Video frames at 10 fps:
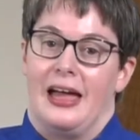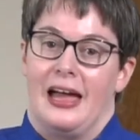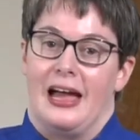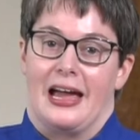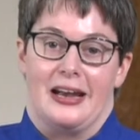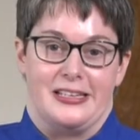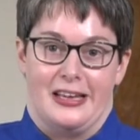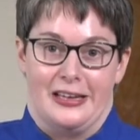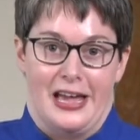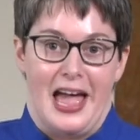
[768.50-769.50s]
I gotta
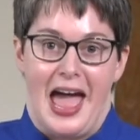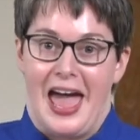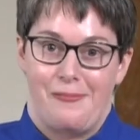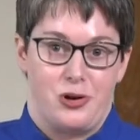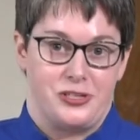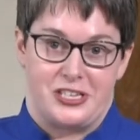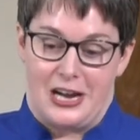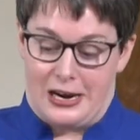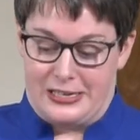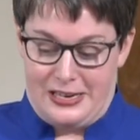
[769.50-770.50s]
tell you, Admiral
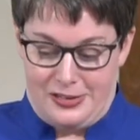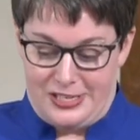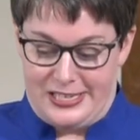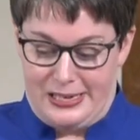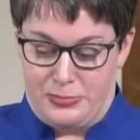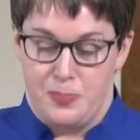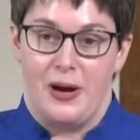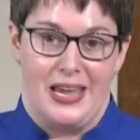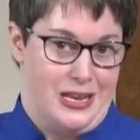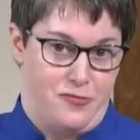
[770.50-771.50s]
Stockdale seems
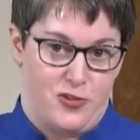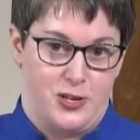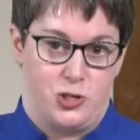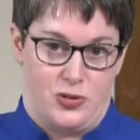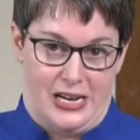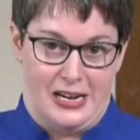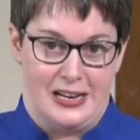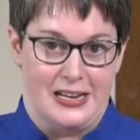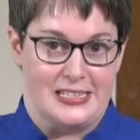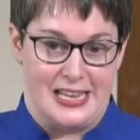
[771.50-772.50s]
mighty frustrated
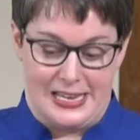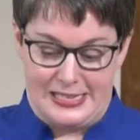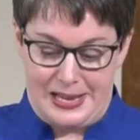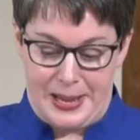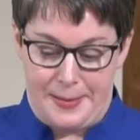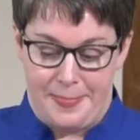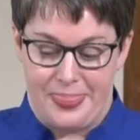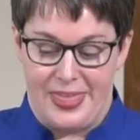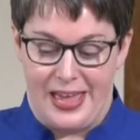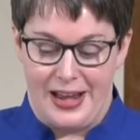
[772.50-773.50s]
in his essay
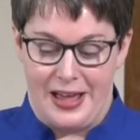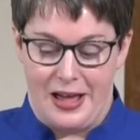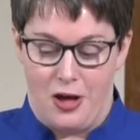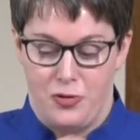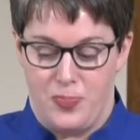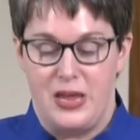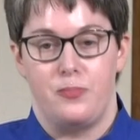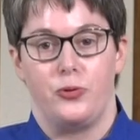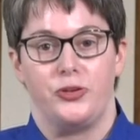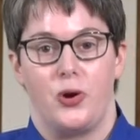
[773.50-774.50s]
that other
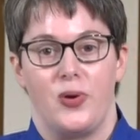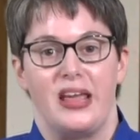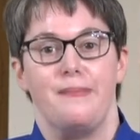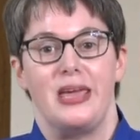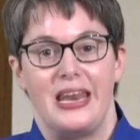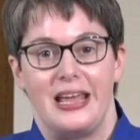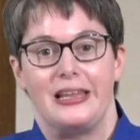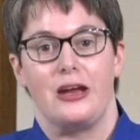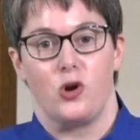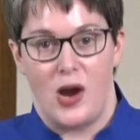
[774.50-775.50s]
people don't immediately
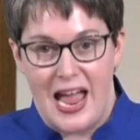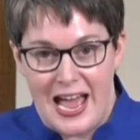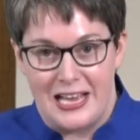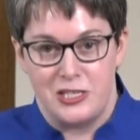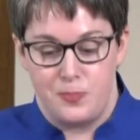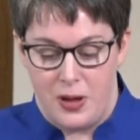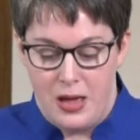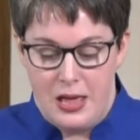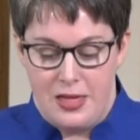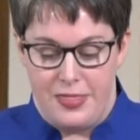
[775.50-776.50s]
grasp
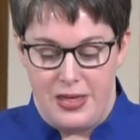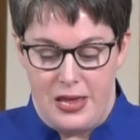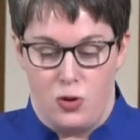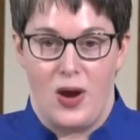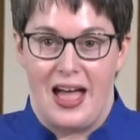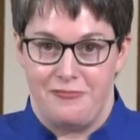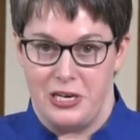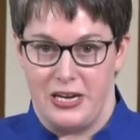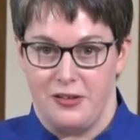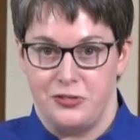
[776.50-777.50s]
the
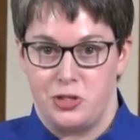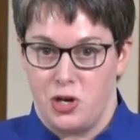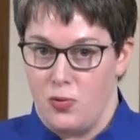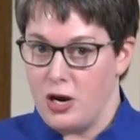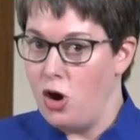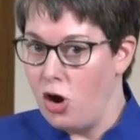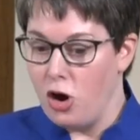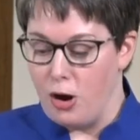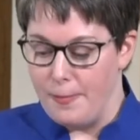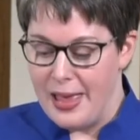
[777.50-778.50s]
gravity of Stoic
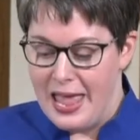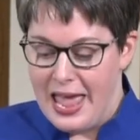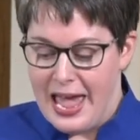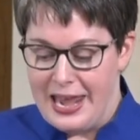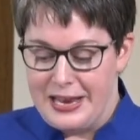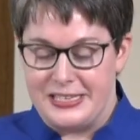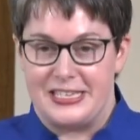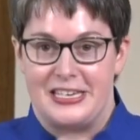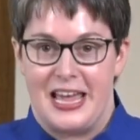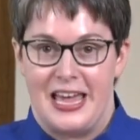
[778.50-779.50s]
harm and
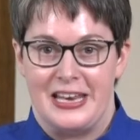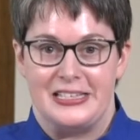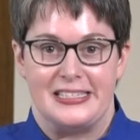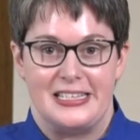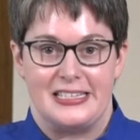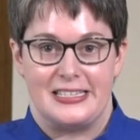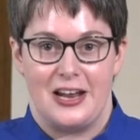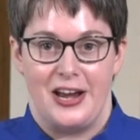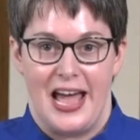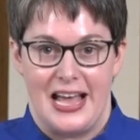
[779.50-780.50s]
instead insist
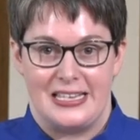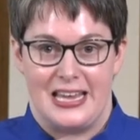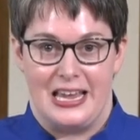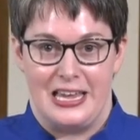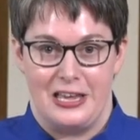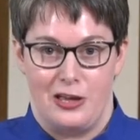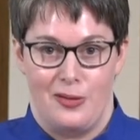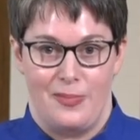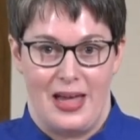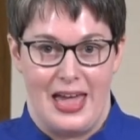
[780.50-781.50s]
on asking
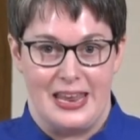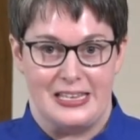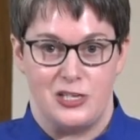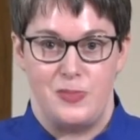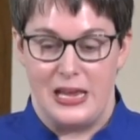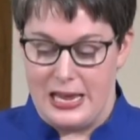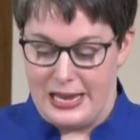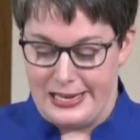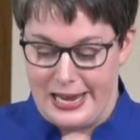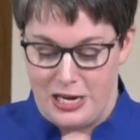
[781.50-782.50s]
him at his speaking
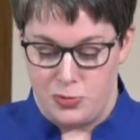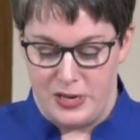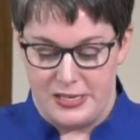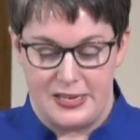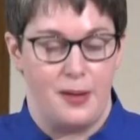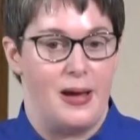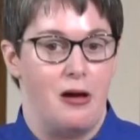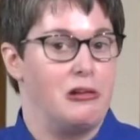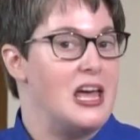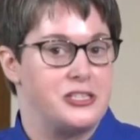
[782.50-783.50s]
engagements
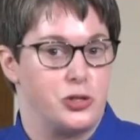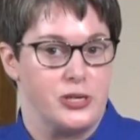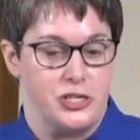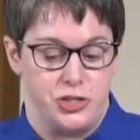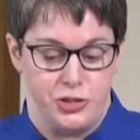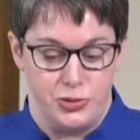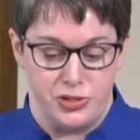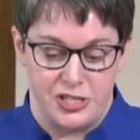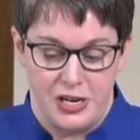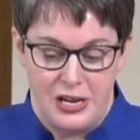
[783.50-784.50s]
about lesser issues